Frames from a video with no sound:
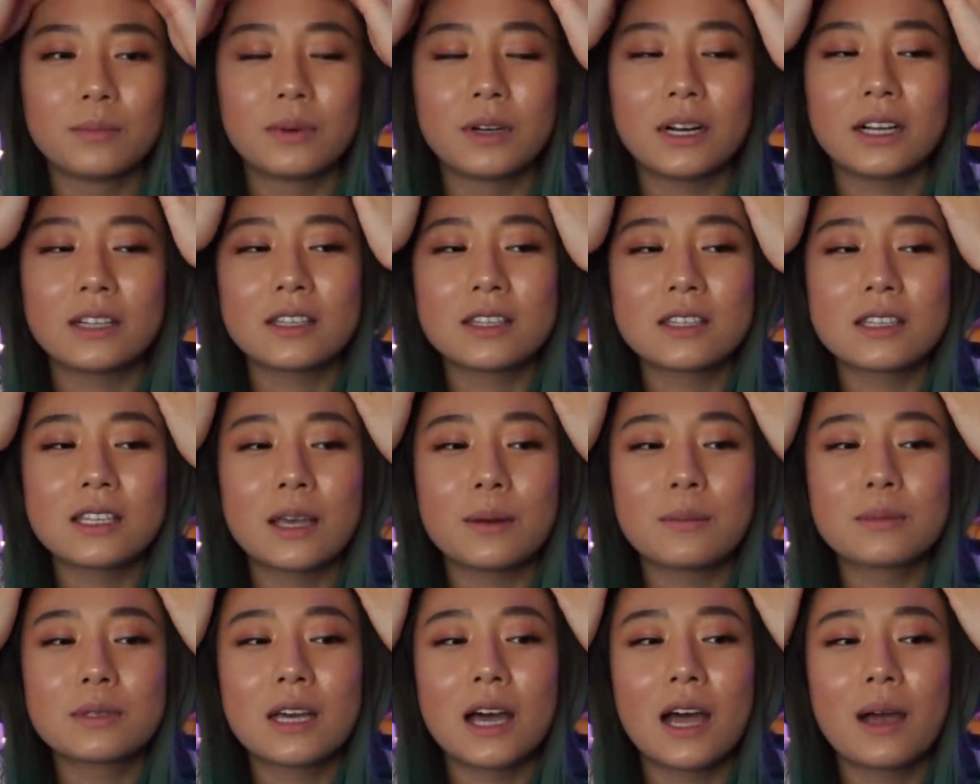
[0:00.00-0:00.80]
But at the
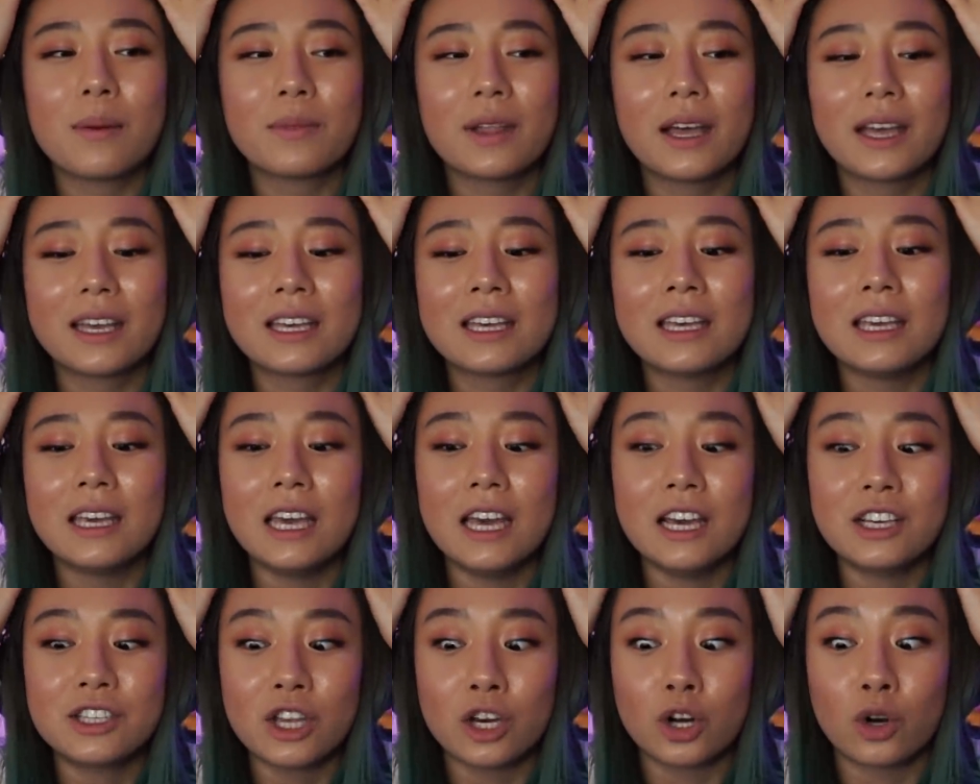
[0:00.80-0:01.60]
same time, like, he
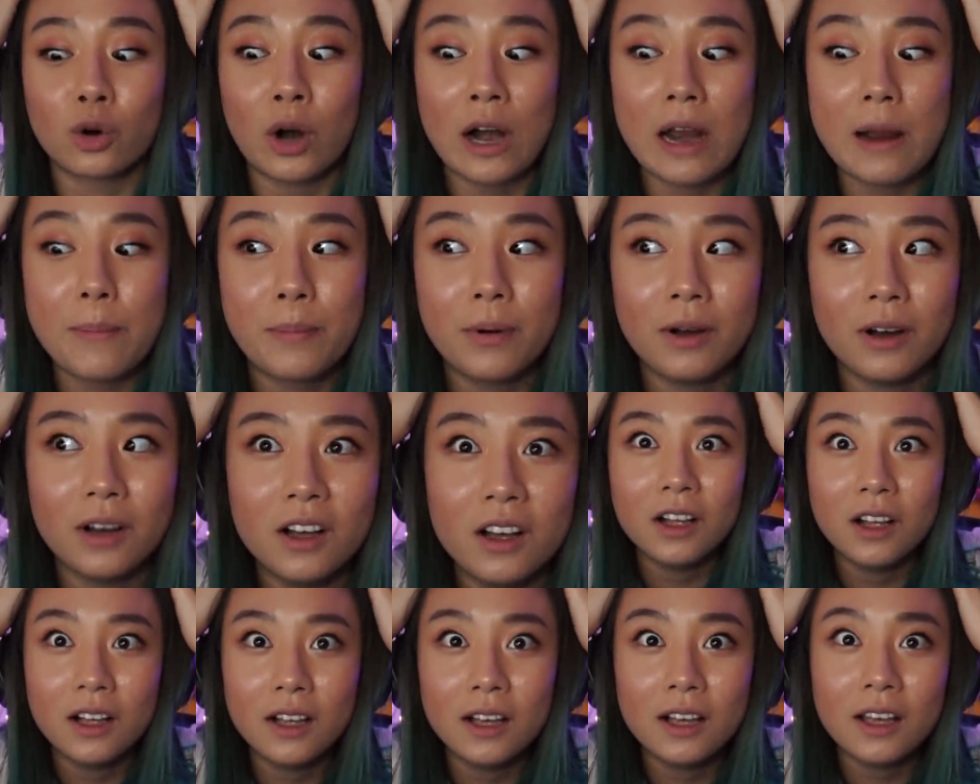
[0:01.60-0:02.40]
is a creep.
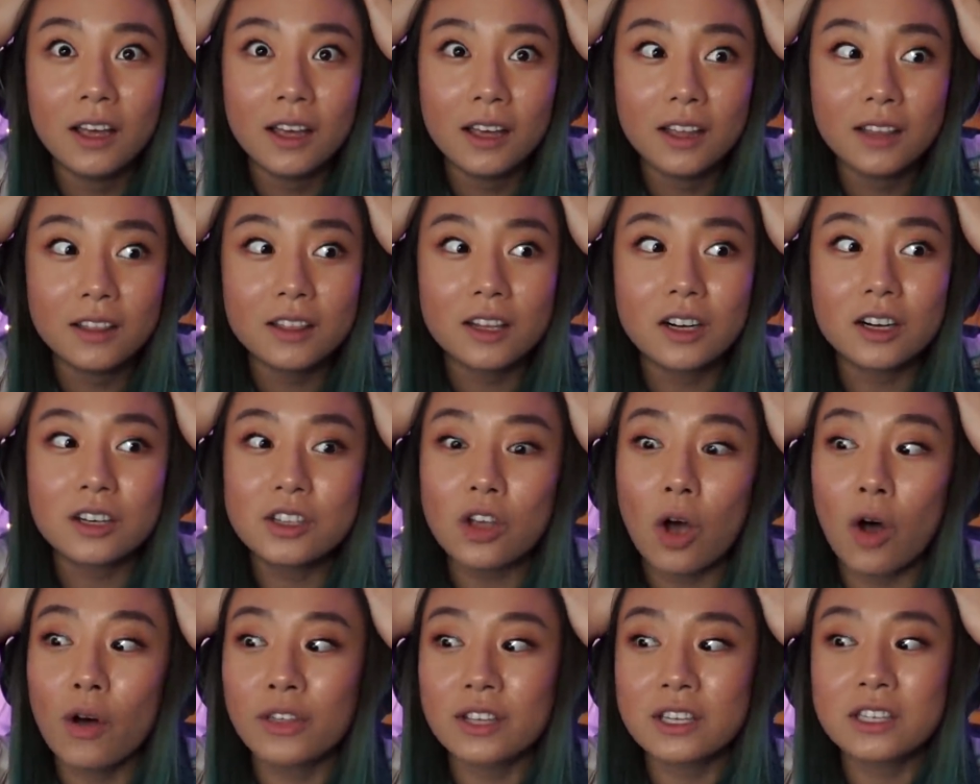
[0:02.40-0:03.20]
There's
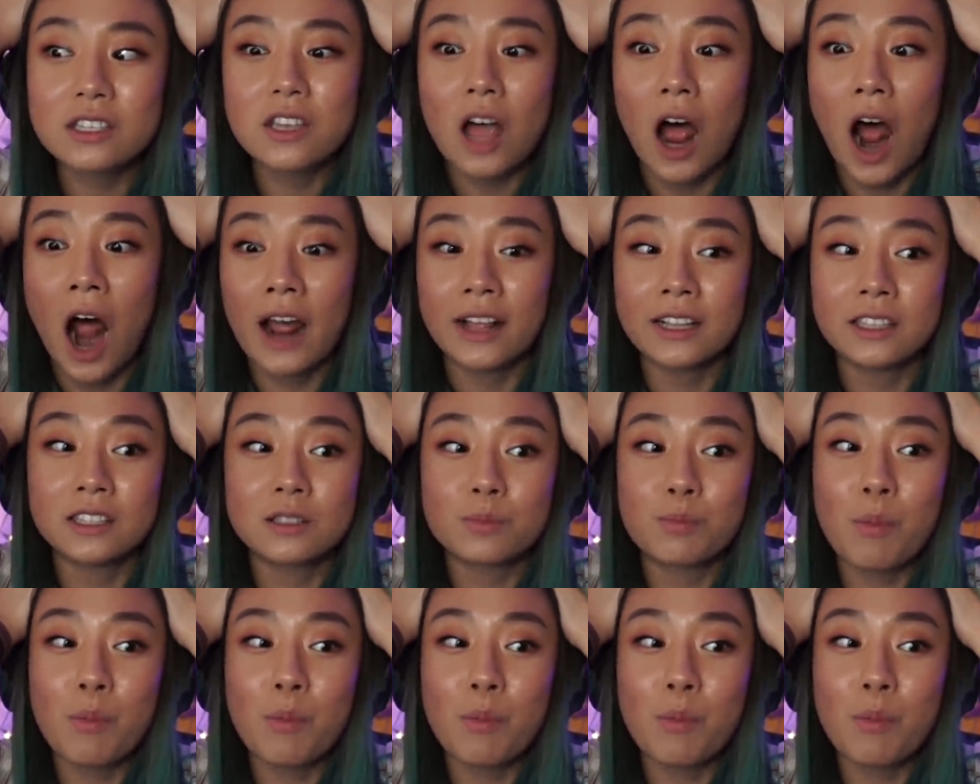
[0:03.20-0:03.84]
all the signs,